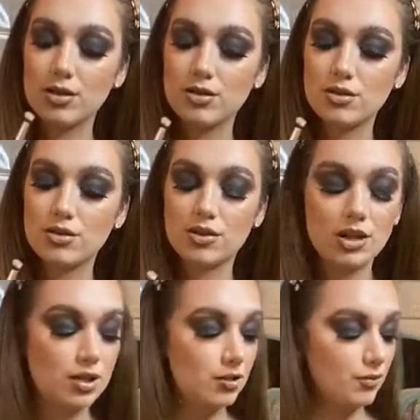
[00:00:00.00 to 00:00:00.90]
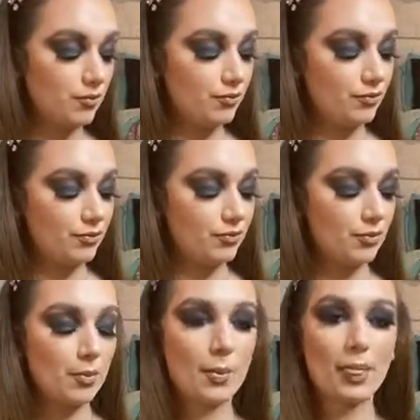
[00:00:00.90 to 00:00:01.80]
Stunning.
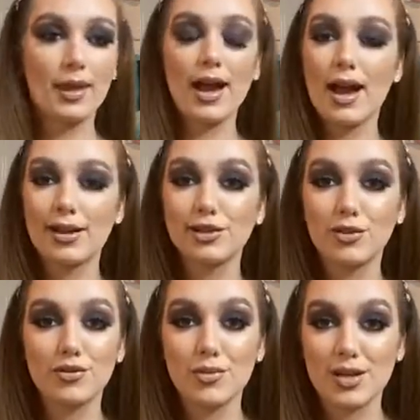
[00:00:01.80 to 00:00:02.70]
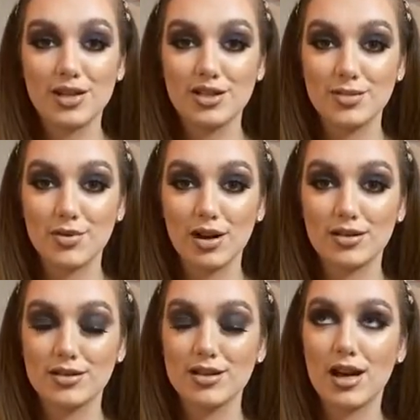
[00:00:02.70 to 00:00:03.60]
I love the Peaches brand.